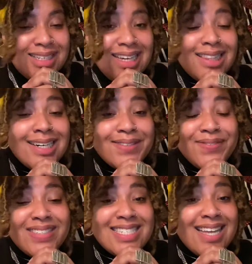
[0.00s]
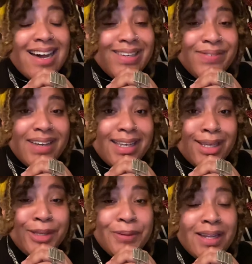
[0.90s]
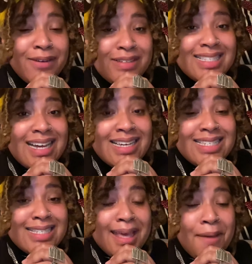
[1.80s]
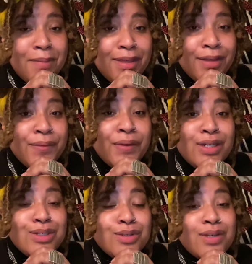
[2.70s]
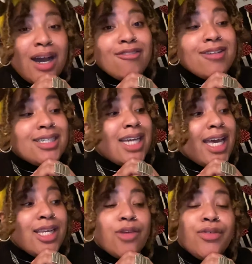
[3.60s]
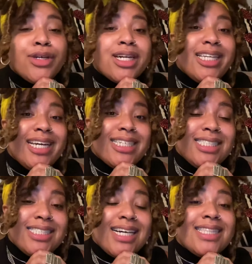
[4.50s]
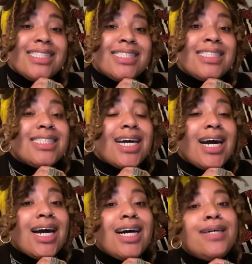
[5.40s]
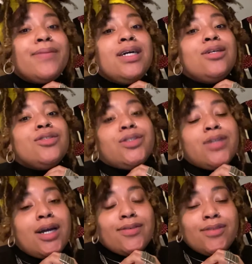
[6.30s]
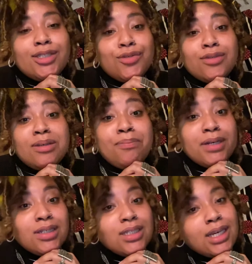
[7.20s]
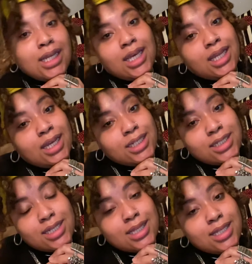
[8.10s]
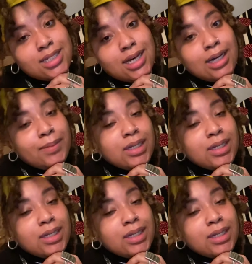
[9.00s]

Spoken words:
Love is not evading you. Love is not escaping you. Do not rush any of your connections at this time. Do not rush rebuilding any connections at this time.